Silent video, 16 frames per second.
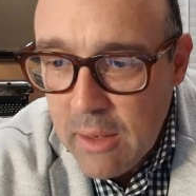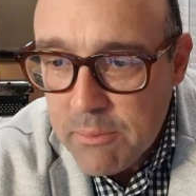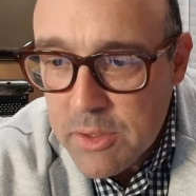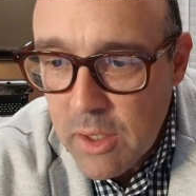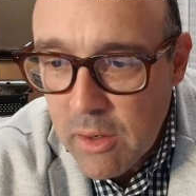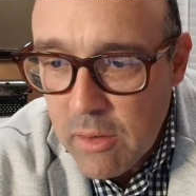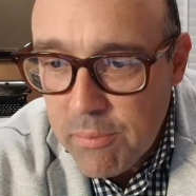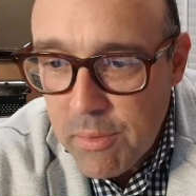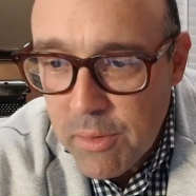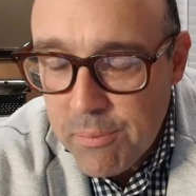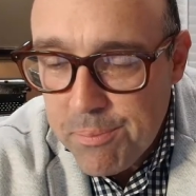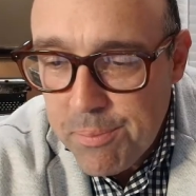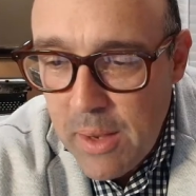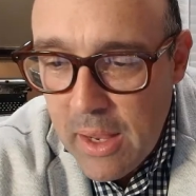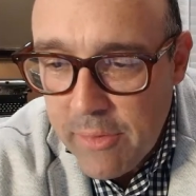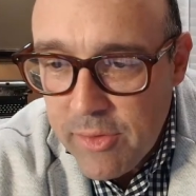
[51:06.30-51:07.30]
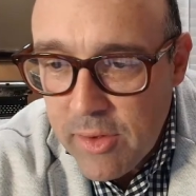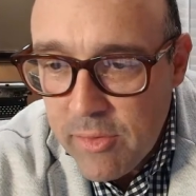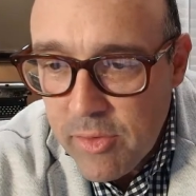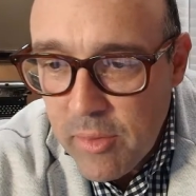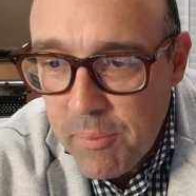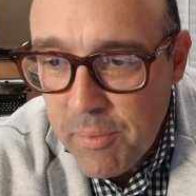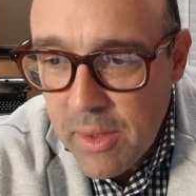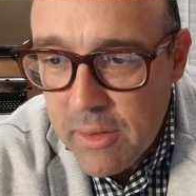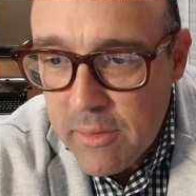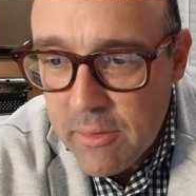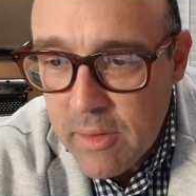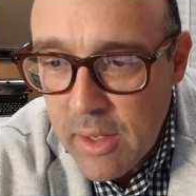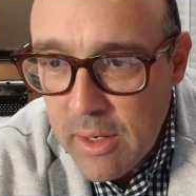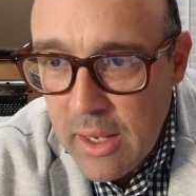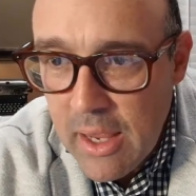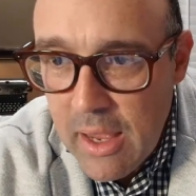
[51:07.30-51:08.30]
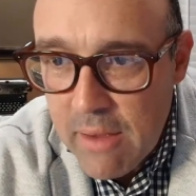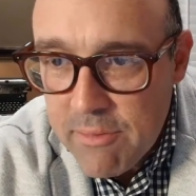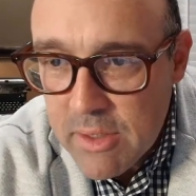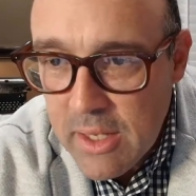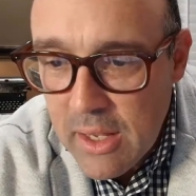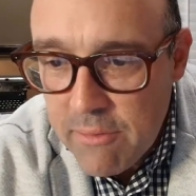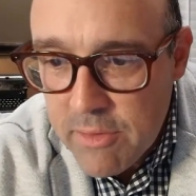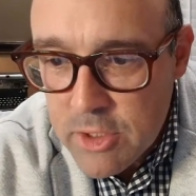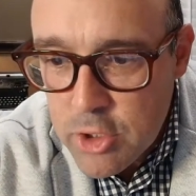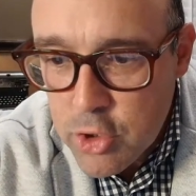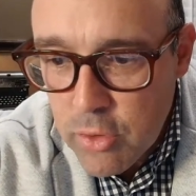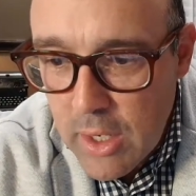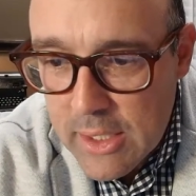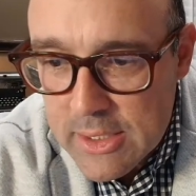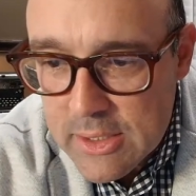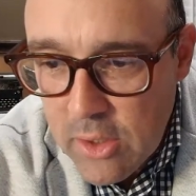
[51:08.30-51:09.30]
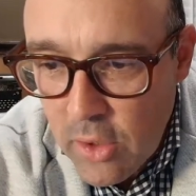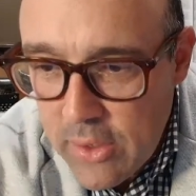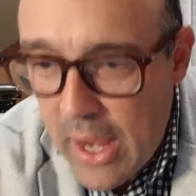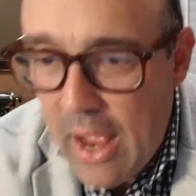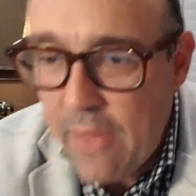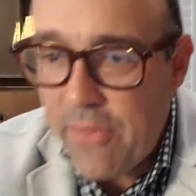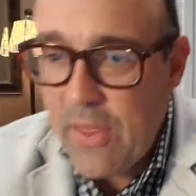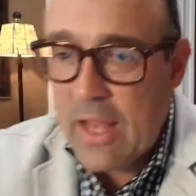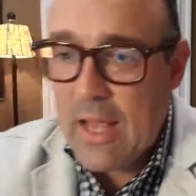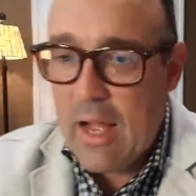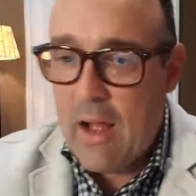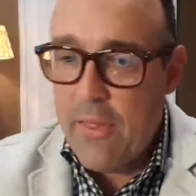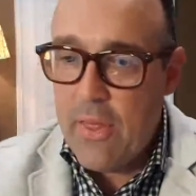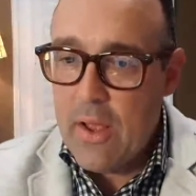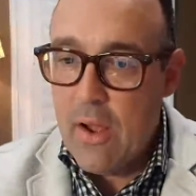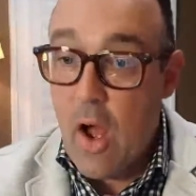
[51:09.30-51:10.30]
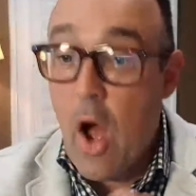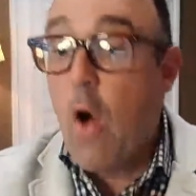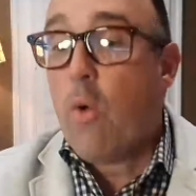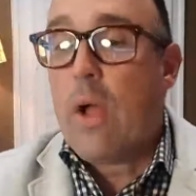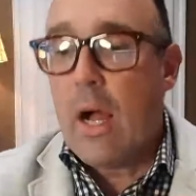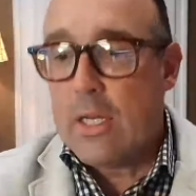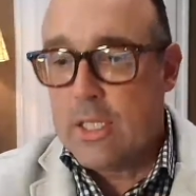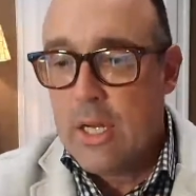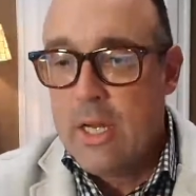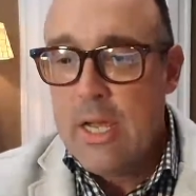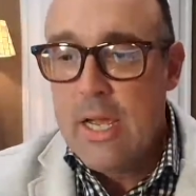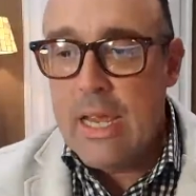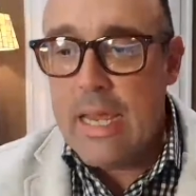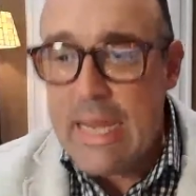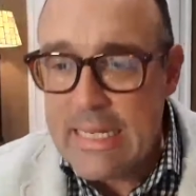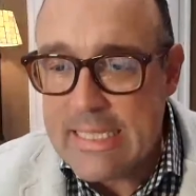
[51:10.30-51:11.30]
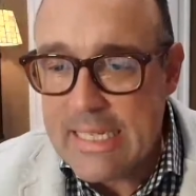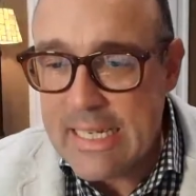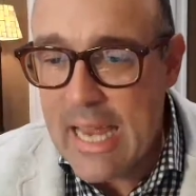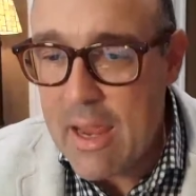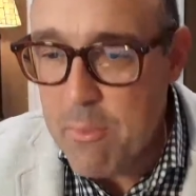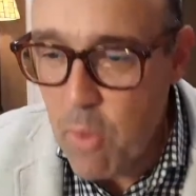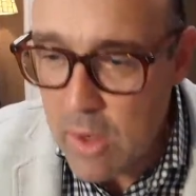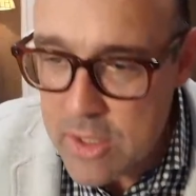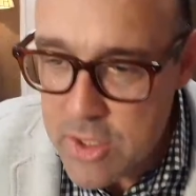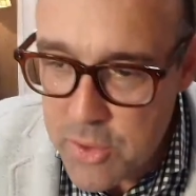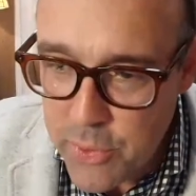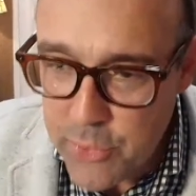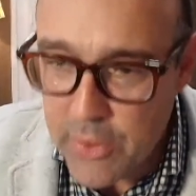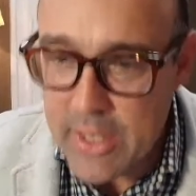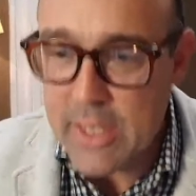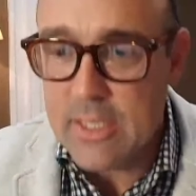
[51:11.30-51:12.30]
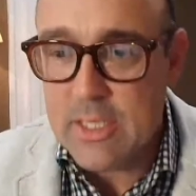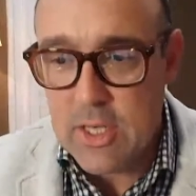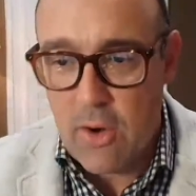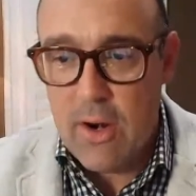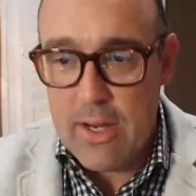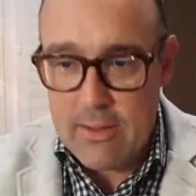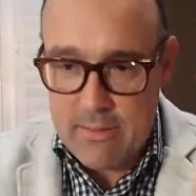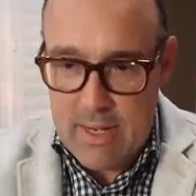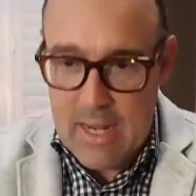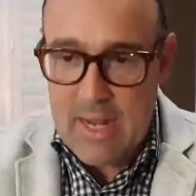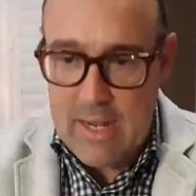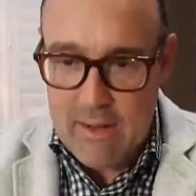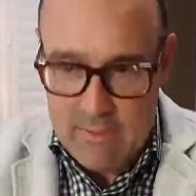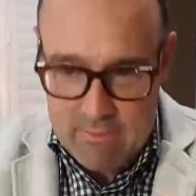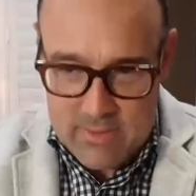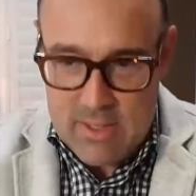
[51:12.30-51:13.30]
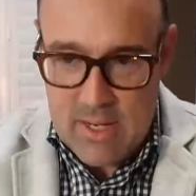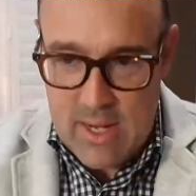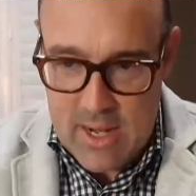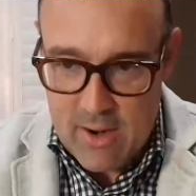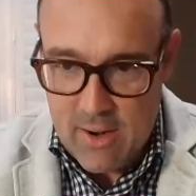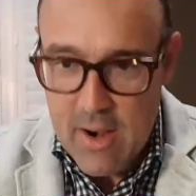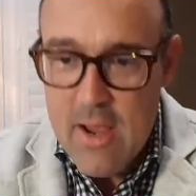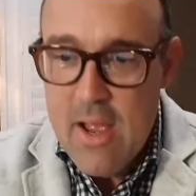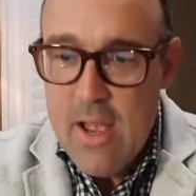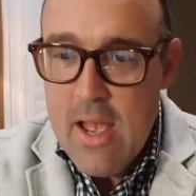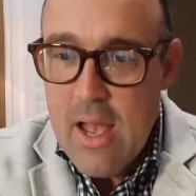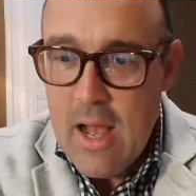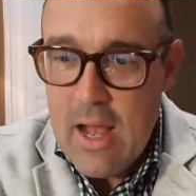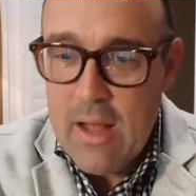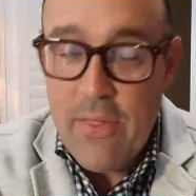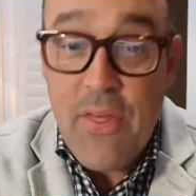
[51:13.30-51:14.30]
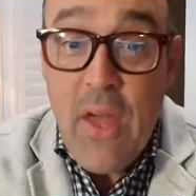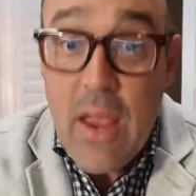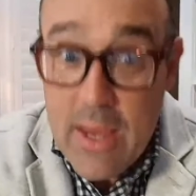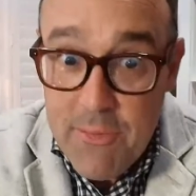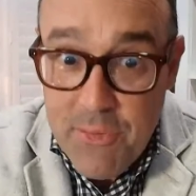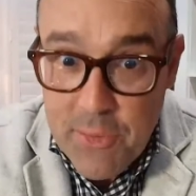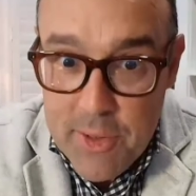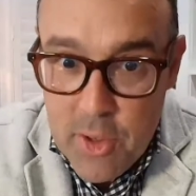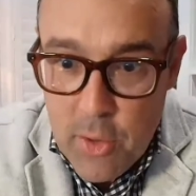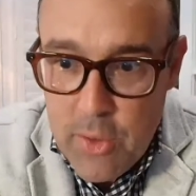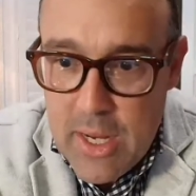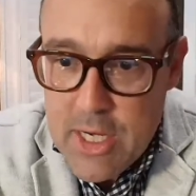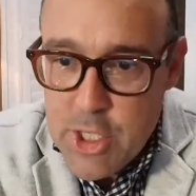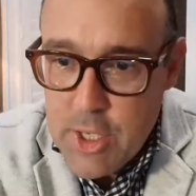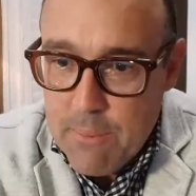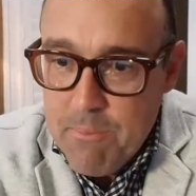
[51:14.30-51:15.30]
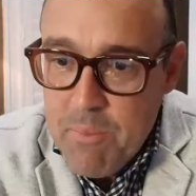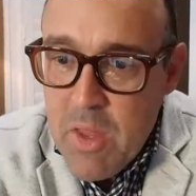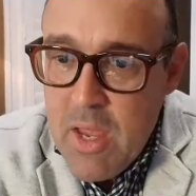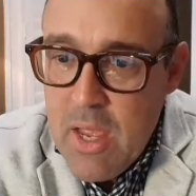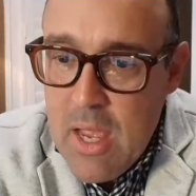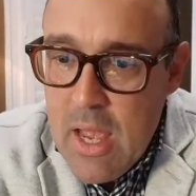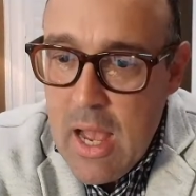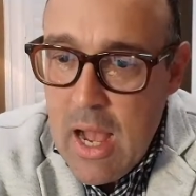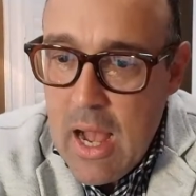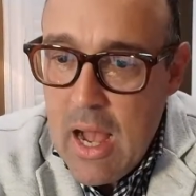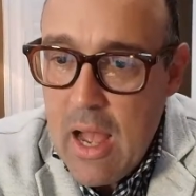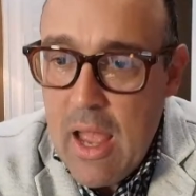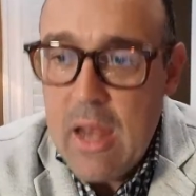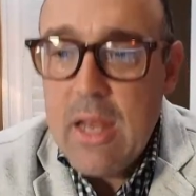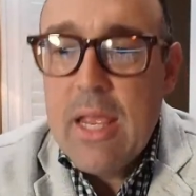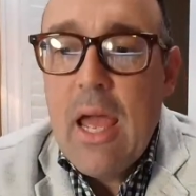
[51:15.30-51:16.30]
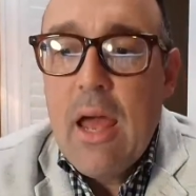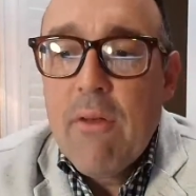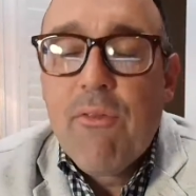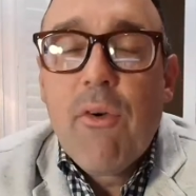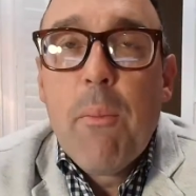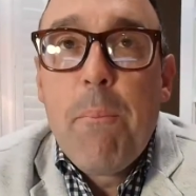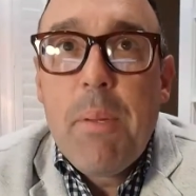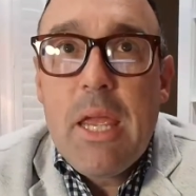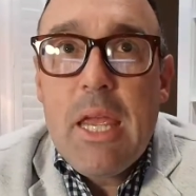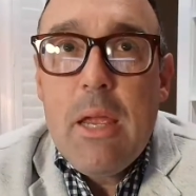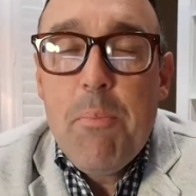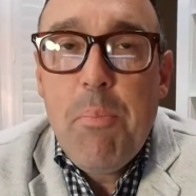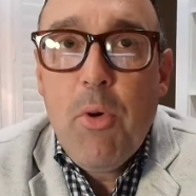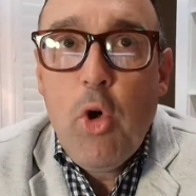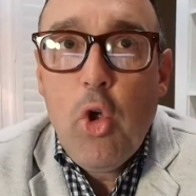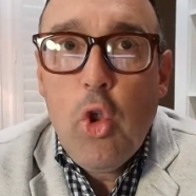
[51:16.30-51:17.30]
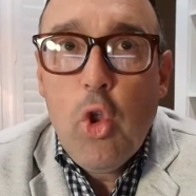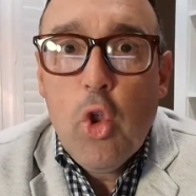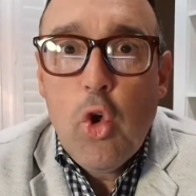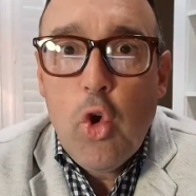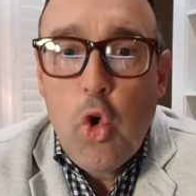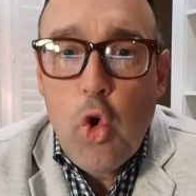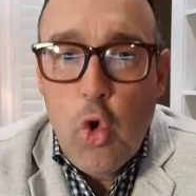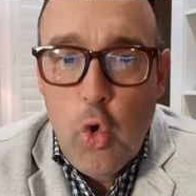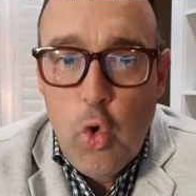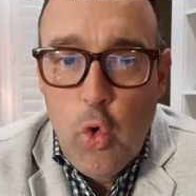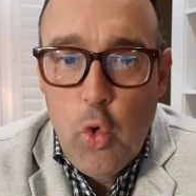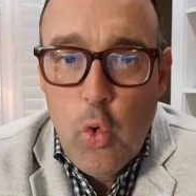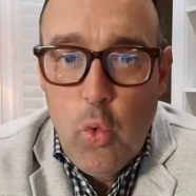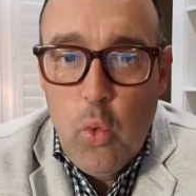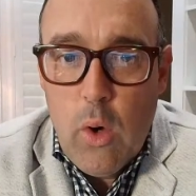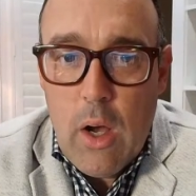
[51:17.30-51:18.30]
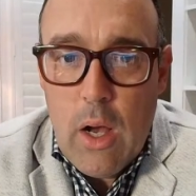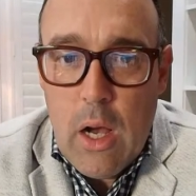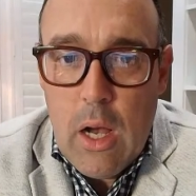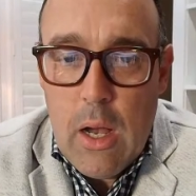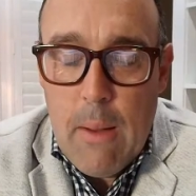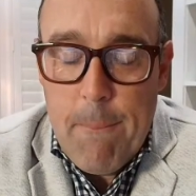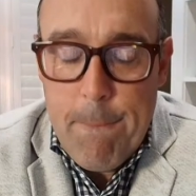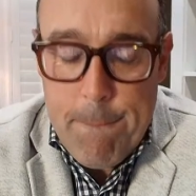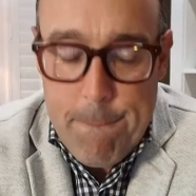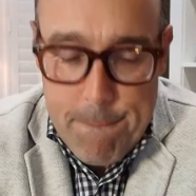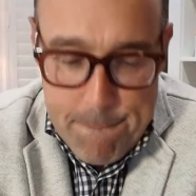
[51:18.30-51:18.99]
or asking something that I haven't kind of addressed. Okay. I think, oh gosh, easy name 123. Sorry, getting here. Thank you for a donation. And again, for people who want